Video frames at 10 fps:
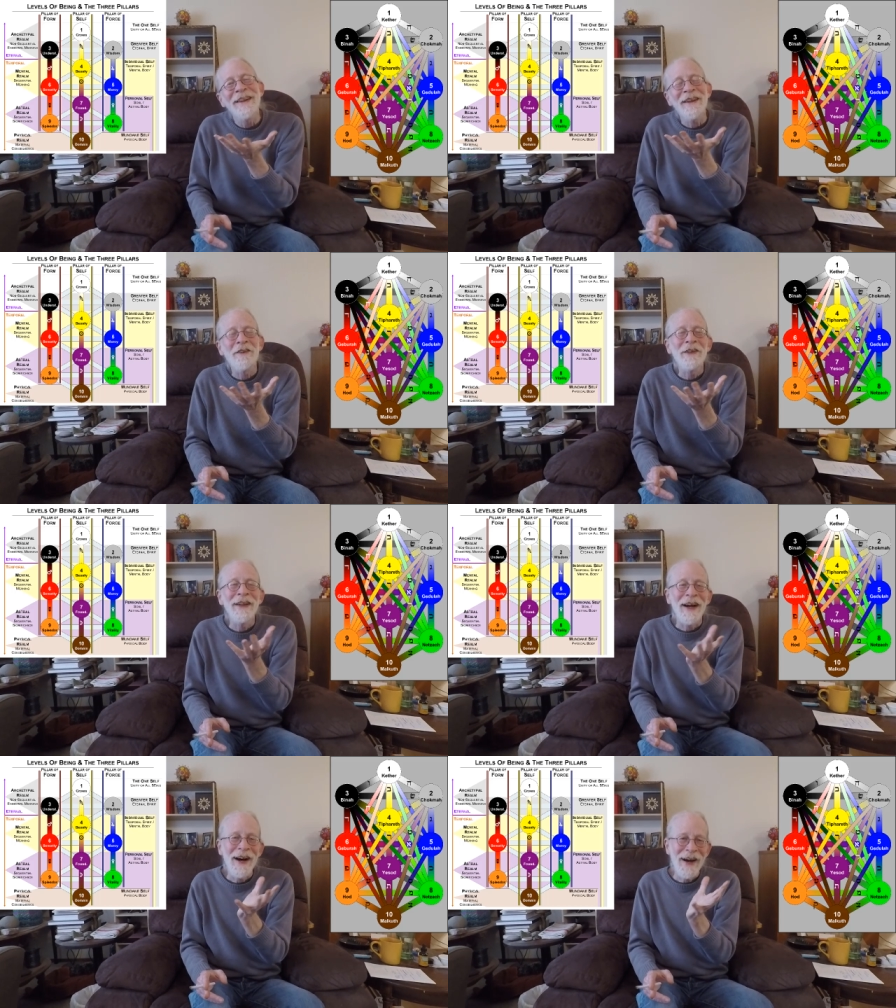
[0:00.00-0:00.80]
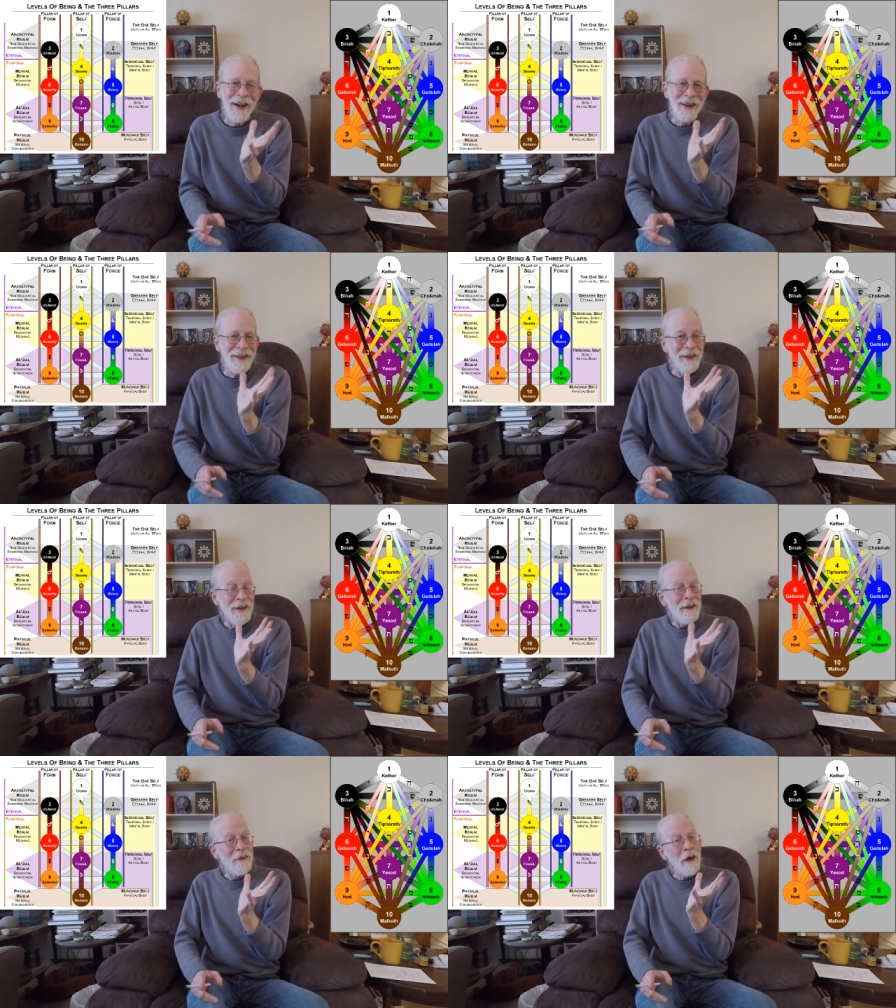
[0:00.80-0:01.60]
of the I,
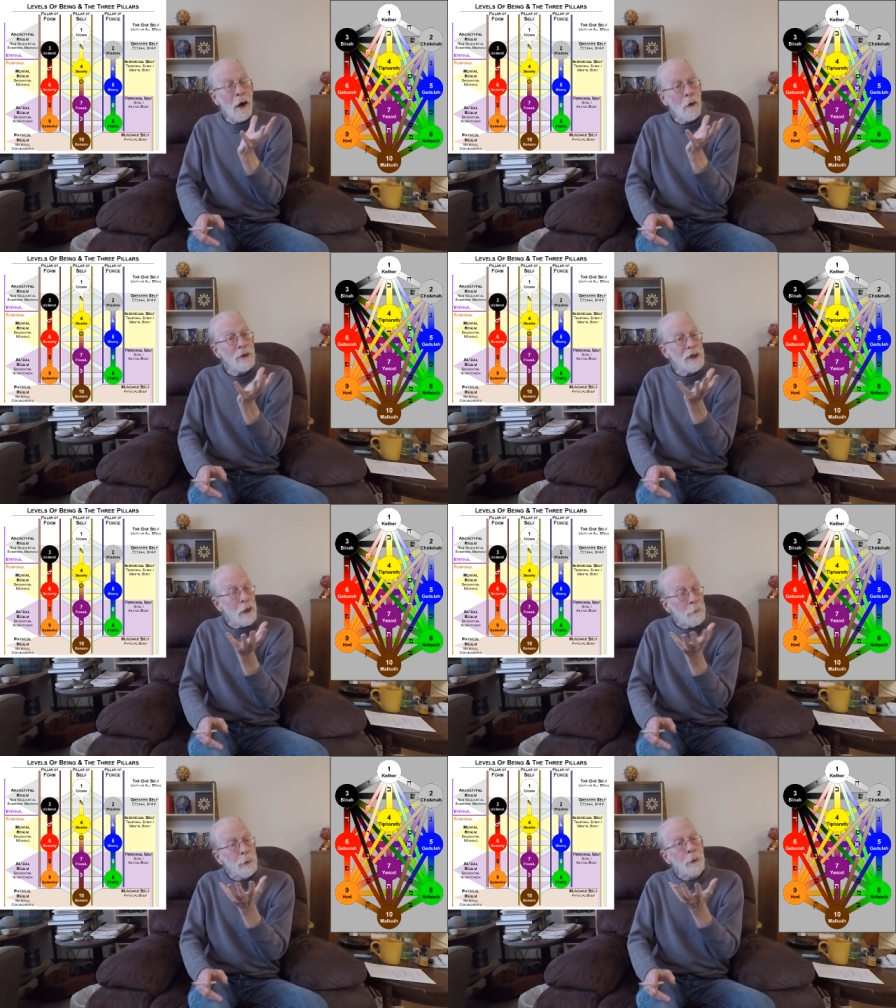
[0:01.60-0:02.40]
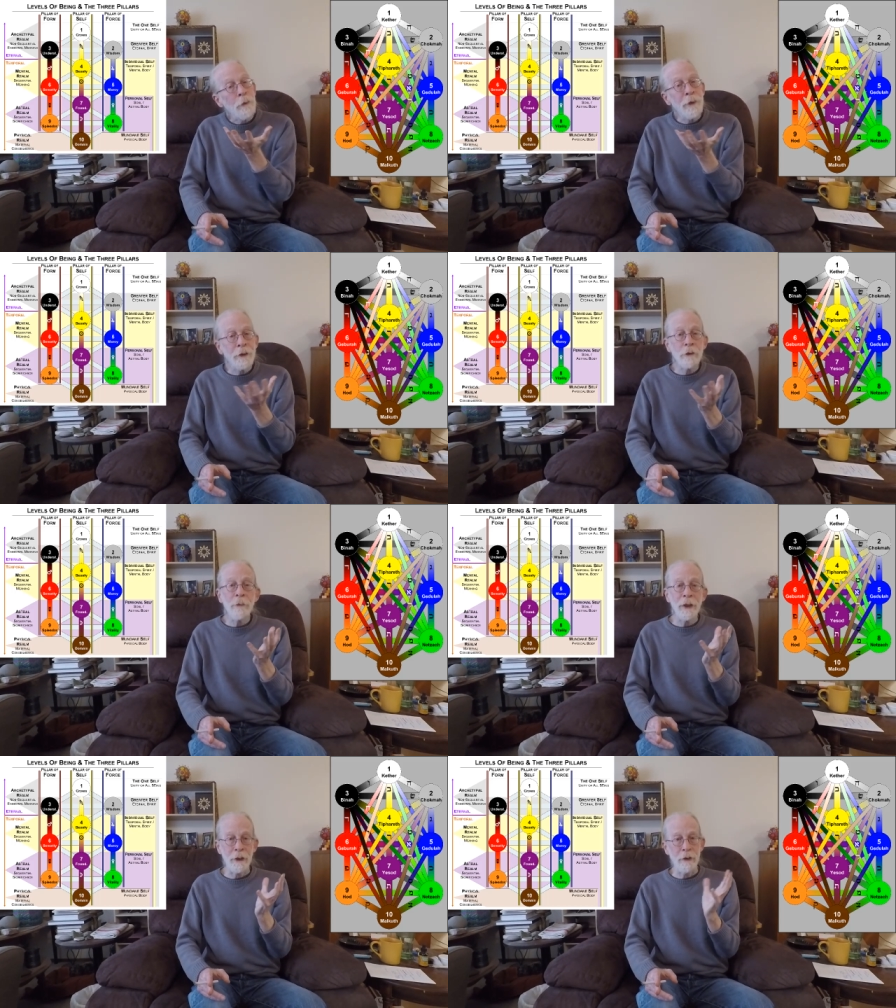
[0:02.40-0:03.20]
our temporal mental
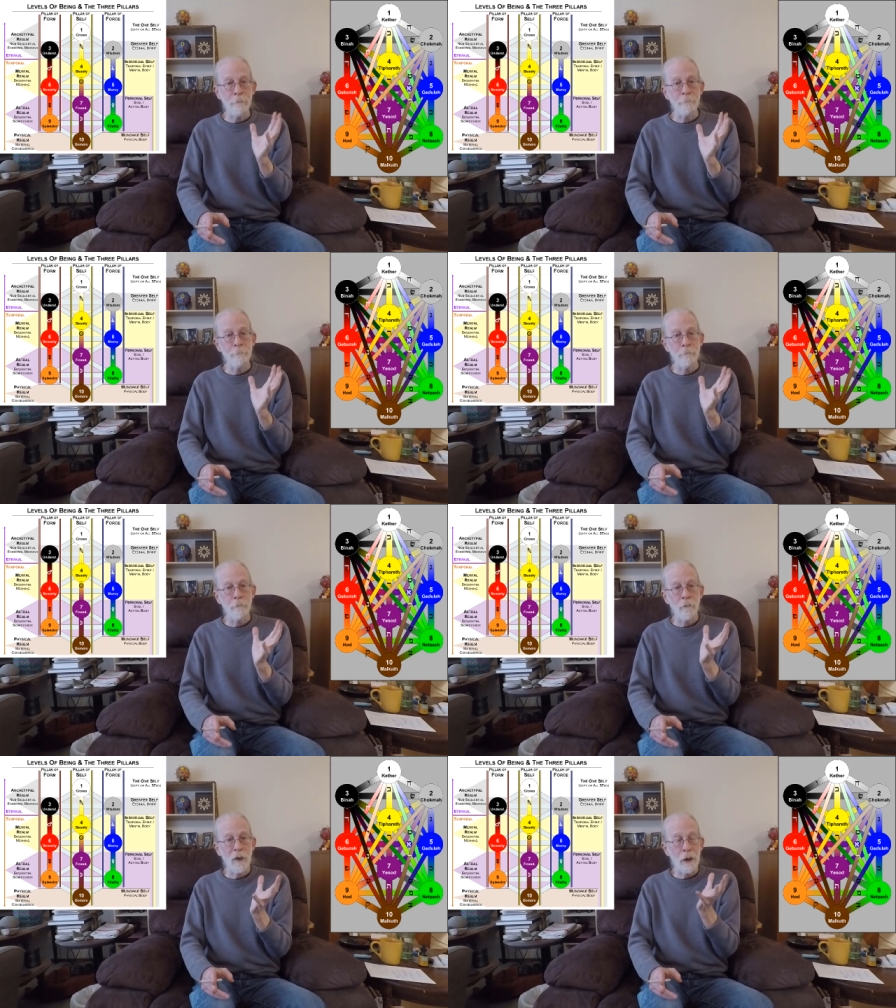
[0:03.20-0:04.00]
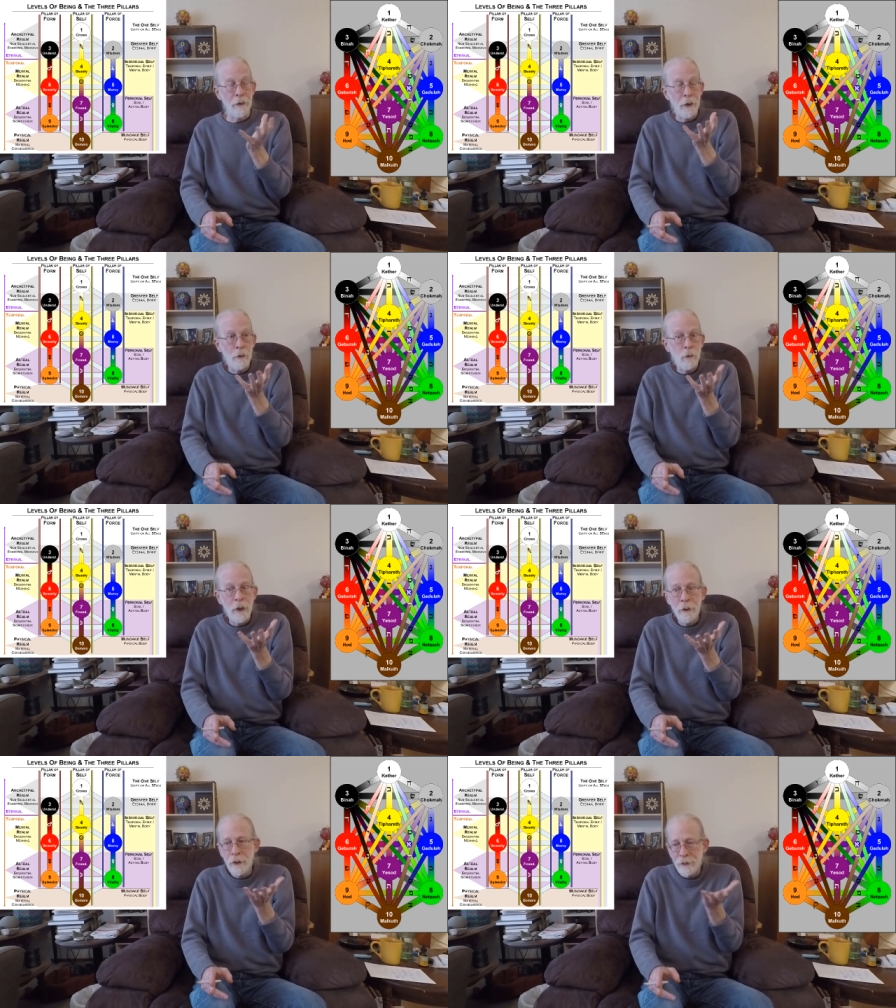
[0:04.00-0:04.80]
body, the
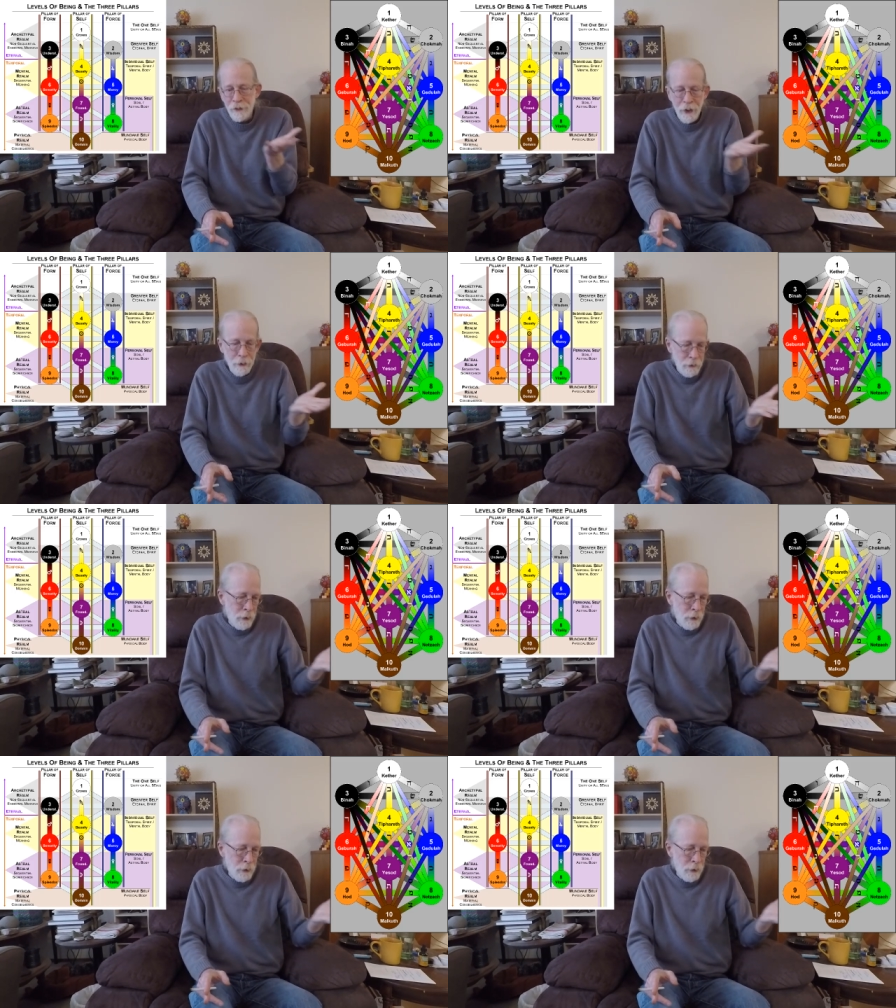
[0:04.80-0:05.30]
awareness that,